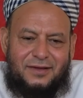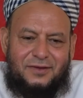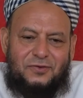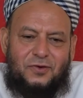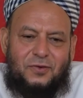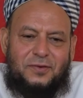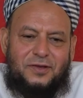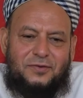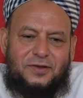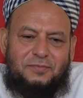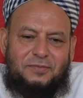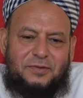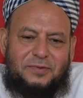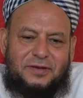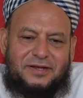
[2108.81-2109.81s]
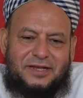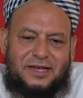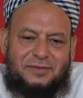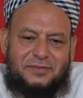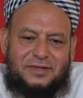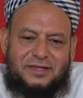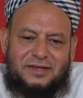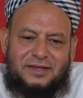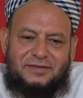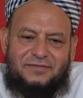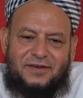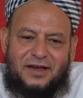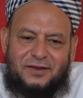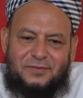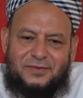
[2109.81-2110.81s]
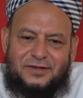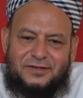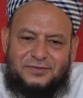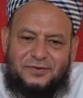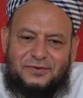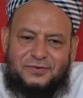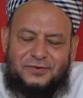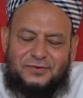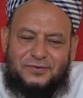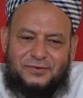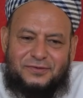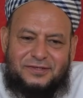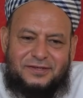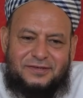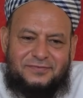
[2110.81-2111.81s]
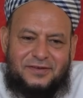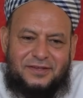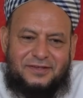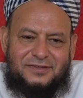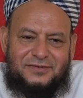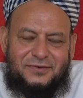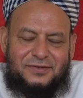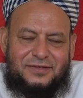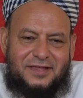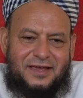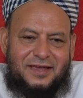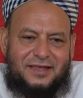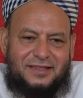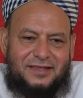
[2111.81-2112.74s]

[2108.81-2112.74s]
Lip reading: Normally, when people tell me that environment is not conducive and it's not there,